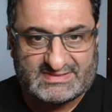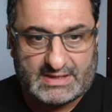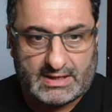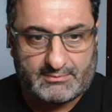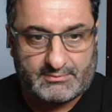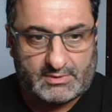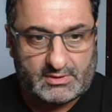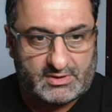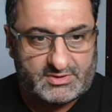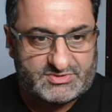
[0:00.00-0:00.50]

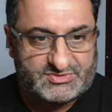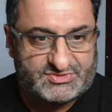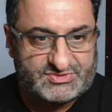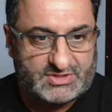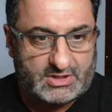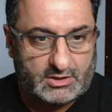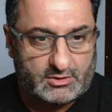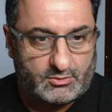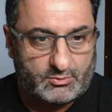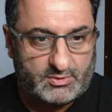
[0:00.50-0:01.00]
Ham Minds
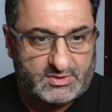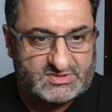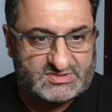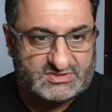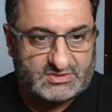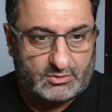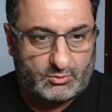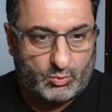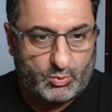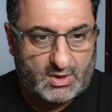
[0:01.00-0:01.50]
channel. It's
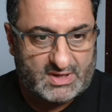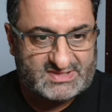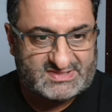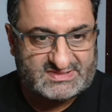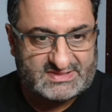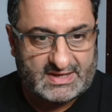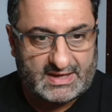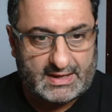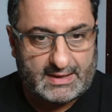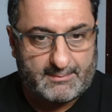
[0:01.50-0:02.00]
the
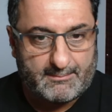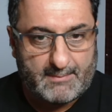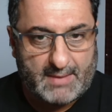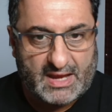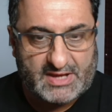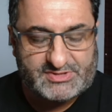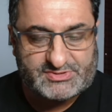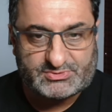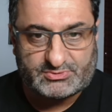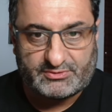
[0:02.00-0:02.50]
West Ham
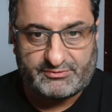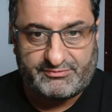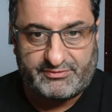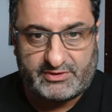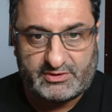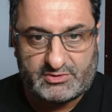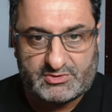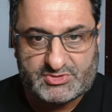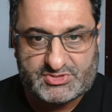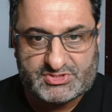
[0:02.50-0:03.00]
match
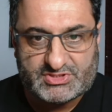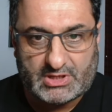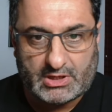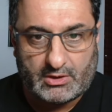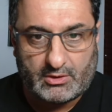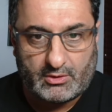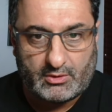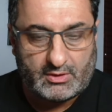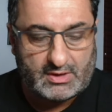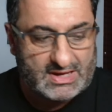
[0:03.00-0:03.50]
review
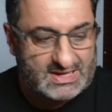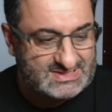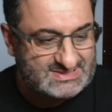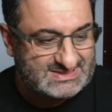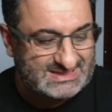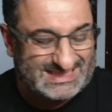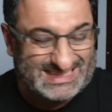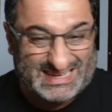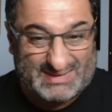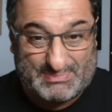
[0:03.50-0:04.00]
show.
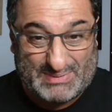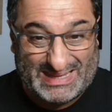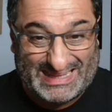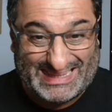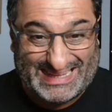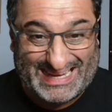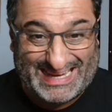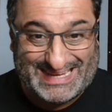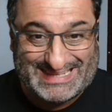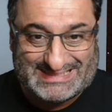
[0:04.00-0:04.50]
It's a little bit
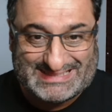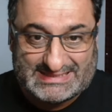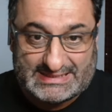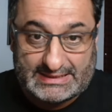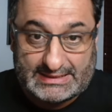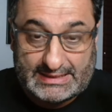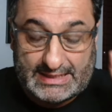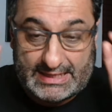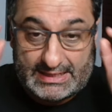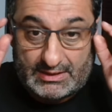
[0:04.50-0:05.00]

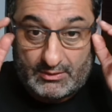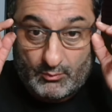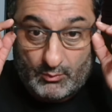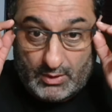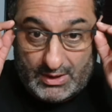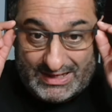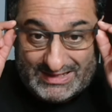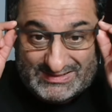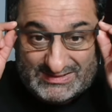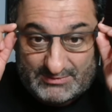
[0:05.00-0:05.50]
later than I
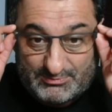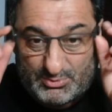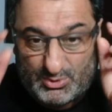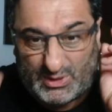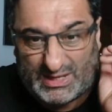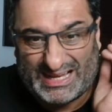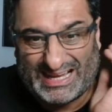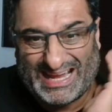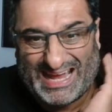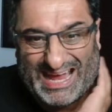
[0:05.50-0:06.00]
wanted to
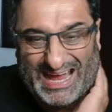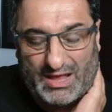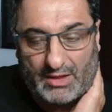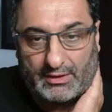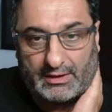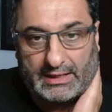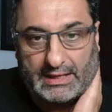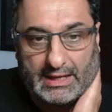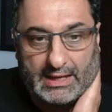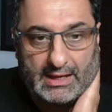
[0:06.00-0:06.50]
put it
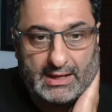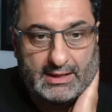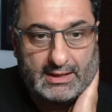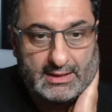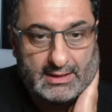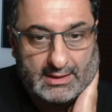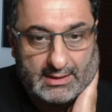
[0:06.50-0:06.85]
out there.